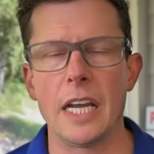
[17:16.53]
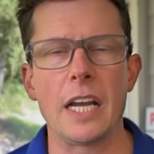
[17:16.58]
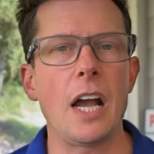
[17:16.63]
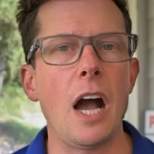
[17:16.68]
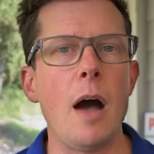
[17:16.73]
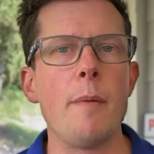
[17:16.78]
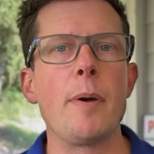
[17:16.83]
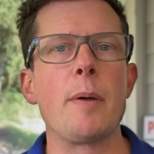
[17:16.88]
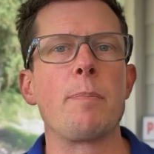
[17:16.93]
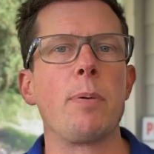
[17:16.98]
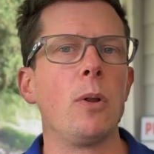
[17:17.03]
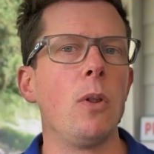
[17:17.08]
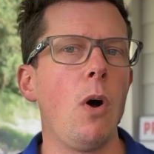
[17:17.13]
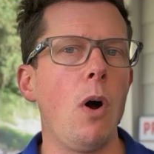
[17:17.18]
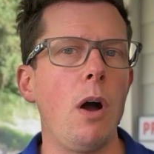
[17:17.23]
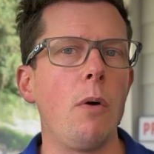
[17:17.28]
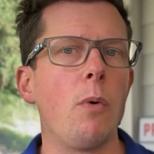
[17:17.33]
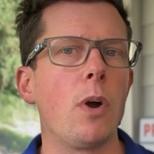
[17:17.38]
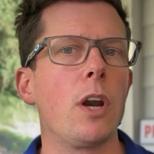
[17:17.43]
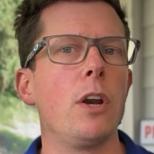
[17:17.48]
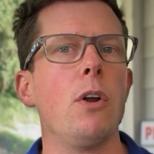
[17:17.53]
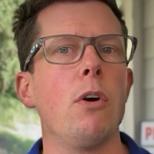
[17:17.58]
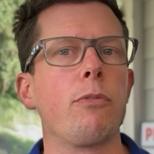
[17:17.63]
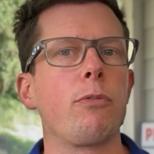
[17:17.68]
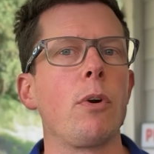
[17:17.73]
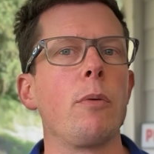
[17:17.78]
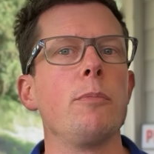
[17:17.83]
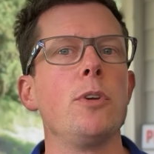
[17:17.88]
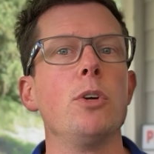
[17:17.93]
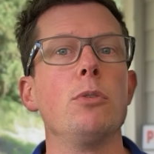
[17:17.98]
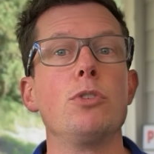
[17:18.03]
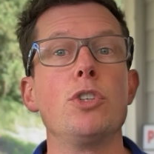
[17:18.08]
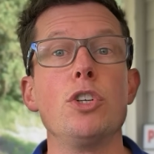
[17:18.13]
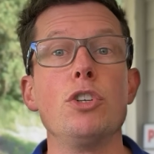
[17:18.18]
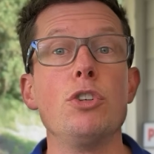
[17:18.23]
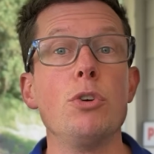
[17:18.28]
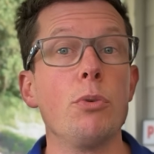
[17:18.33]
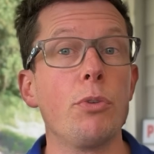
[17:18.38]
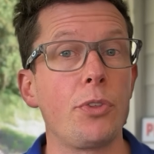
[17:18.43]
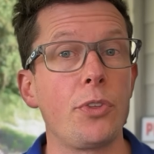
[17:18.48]
And comment below, I want to know from you, do
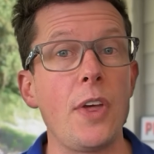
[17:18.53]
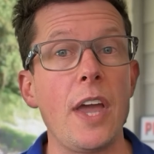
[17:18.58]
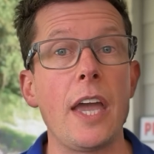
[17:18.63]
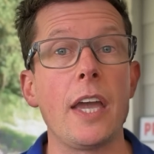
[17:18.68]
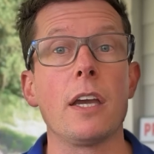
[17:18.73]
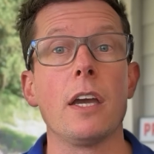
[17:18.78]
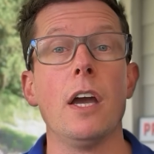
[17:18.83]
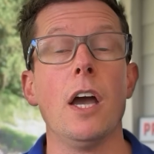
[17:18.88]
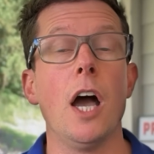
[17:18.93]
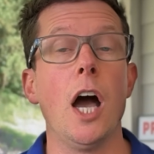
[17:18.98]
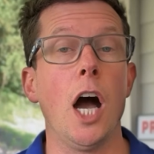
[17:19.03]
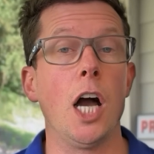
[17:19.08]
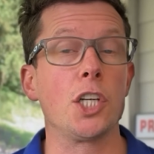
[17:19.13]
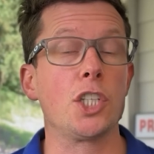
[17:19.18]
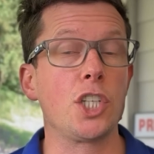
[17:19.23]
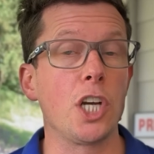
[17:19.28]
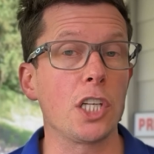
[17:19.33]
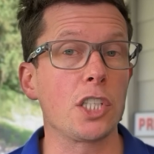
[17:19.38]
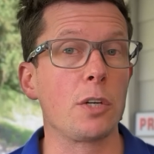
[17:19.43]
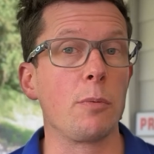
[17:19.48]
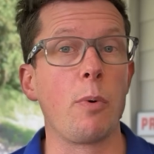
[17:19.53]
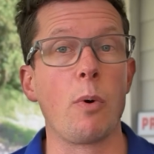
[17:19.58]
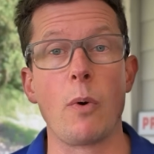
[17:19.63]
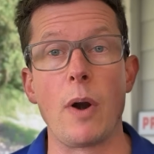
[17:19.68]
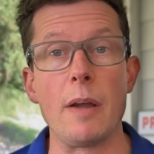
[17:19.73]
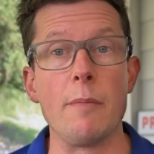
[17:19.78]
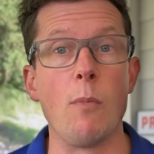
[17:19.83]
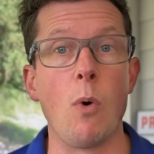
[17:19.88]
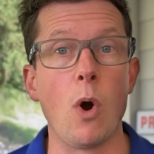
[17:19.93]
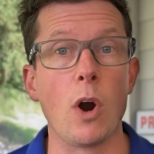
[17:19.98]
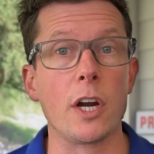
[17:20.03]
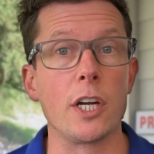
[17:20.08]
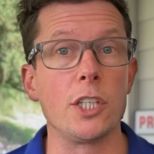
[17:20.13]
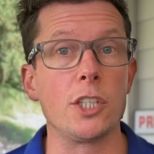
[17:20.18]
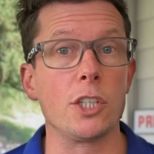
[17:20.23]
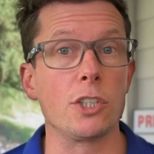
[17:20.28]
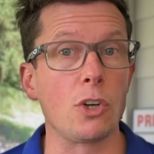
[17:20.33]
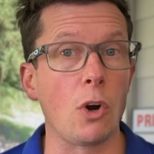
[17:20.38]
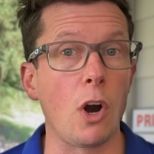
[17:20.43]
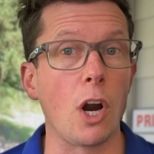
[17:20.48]
you think adjustable rate
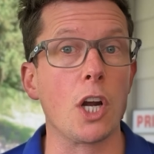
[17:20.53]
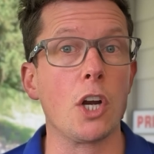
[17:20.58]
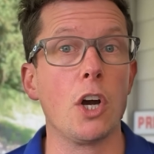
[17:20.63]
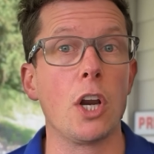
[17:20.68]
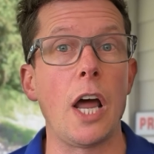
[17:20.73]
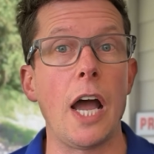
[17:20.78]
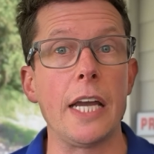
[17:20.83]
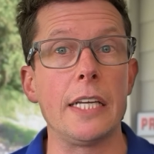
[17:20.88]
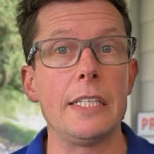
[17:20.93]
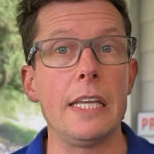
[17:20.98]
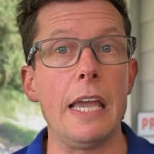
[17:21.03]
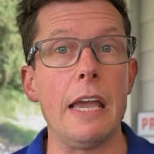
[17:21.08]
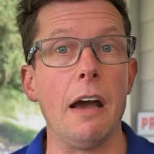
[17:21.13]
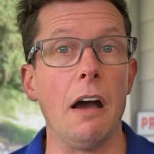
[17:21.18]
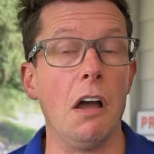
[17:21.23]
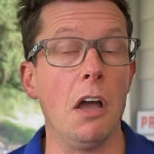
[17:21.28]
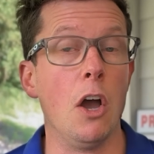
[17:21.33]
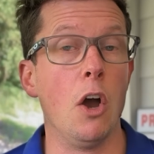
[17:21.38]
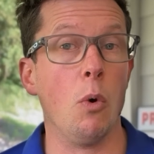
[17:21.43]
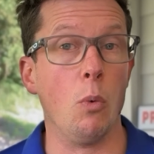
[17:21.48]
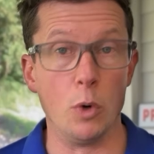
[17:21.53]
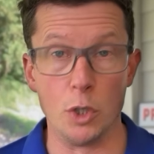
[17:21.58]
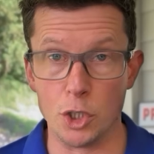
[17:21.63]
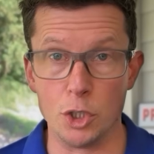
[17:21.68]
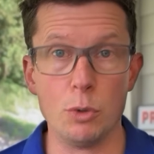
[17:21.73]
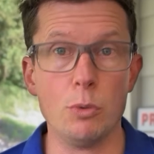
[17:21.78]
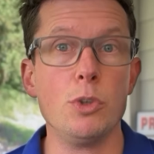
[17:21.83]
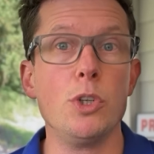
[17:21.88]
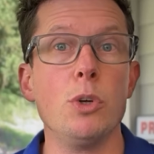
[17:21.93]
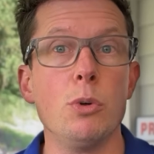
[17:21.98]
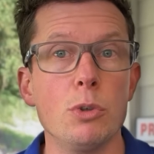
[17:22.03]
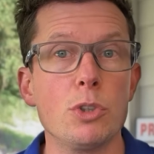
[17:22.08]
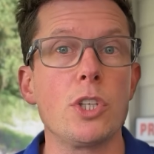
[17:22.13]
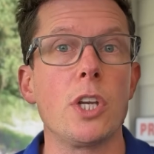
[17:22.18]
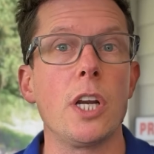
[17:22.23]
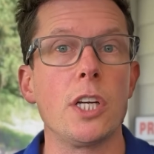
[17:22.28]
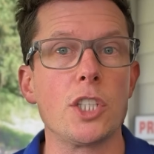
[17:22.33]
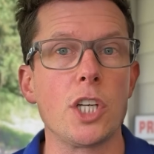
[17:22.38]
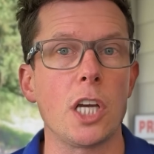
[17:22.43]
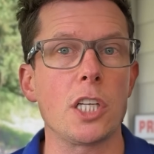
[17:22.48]
mortgages are a good idea? Would you use
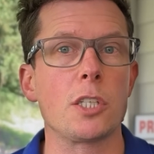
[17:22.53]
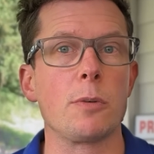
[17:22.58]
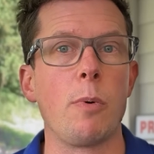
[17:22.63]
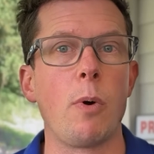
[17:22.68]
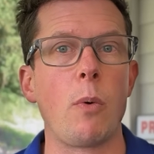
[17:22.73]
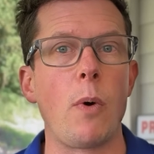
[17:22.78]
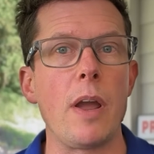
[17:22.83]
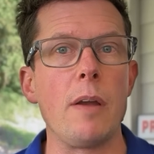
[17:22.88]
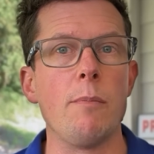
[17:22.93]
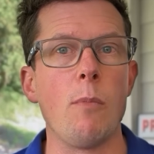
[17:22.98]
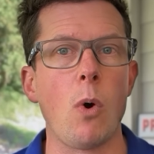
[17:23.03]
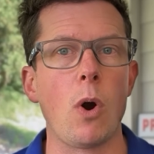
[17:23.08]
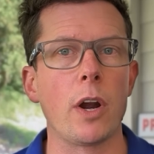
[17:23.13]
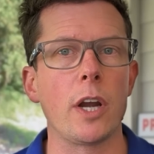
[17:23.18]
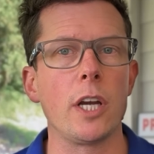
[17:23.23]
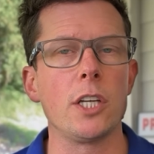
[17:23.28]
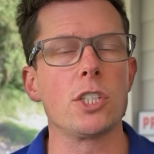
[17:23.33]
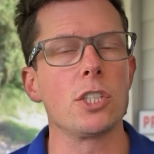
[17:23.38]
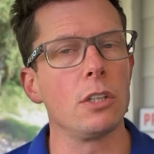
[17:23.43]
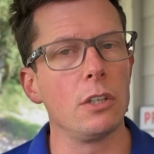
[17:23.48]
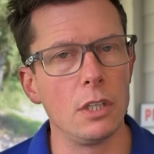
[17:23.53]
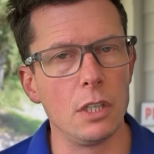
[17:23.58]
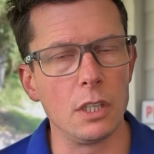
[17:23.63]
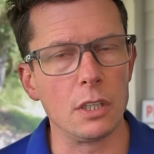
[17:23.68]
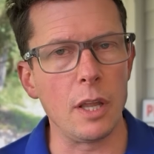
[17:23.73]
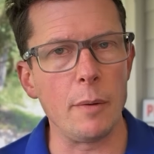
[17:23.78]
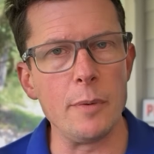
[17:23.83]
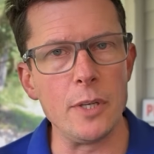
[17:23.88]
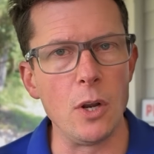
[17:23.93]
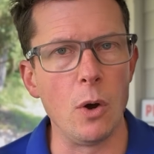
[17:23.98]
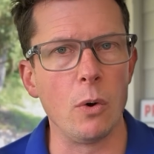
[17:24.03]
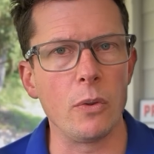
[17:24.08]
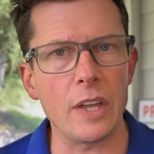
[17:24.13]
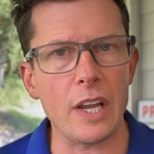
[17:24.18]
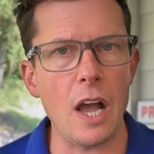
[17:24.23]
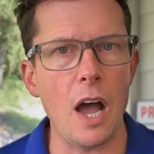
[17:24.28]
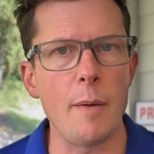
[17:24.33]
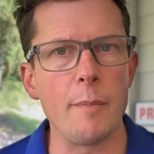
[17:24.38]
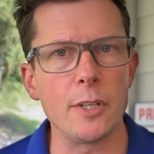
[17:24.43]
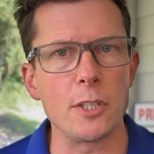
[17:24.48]
an adjustable rate mortgage? Let me know in the
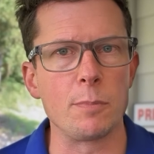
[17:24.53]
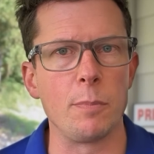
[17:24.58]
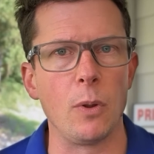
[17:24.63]
comments